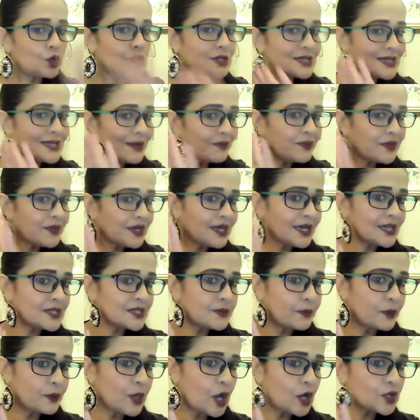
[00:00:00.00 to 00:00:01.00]
you know, something
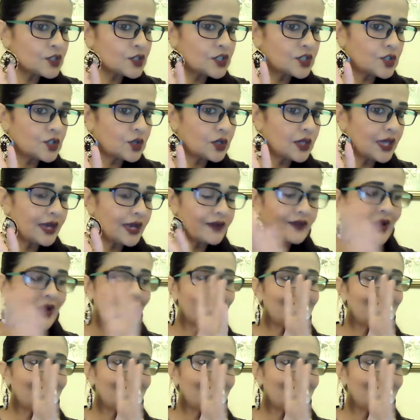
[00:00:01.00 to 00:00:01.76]
gets blocked in your life.